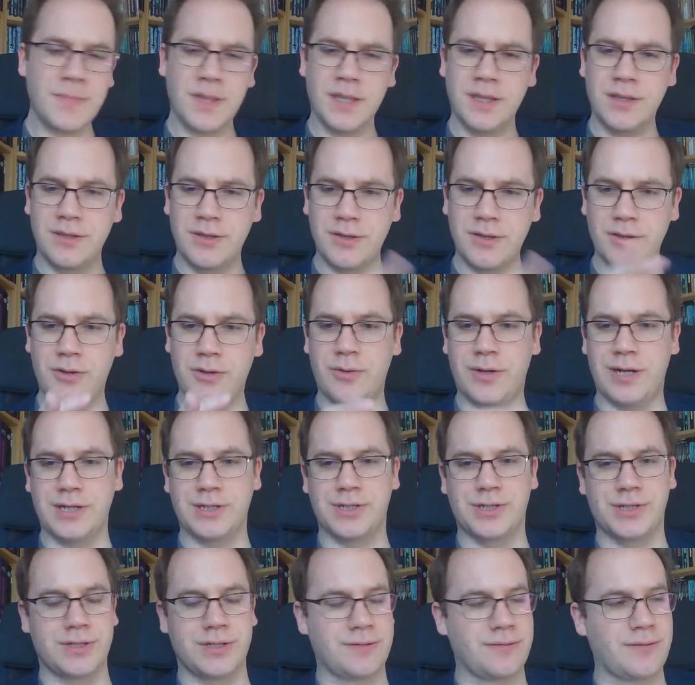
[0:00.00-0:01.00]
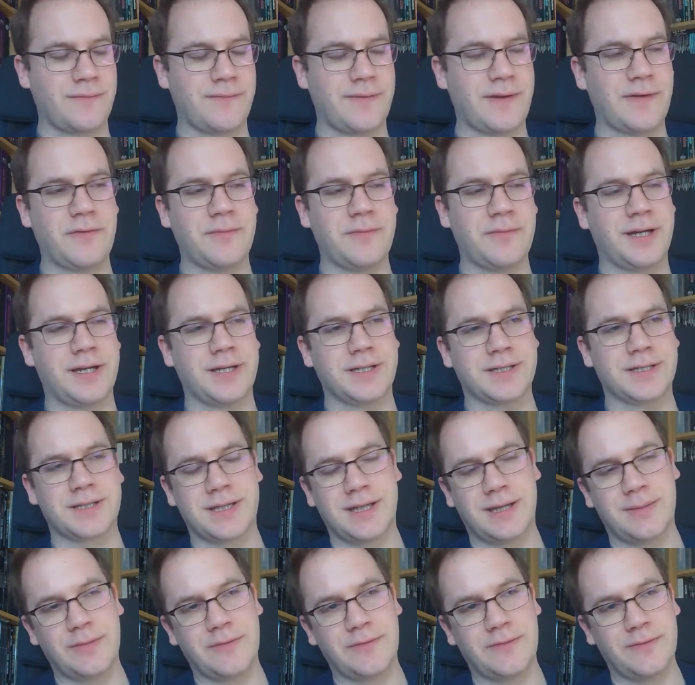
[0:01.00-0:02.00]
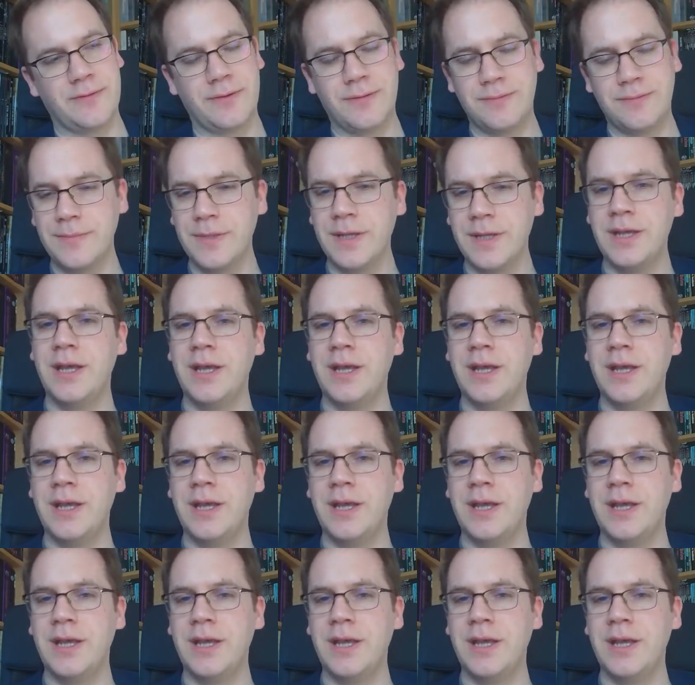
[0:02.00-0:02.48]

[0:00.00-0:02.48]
Good question. I've never been asked that before.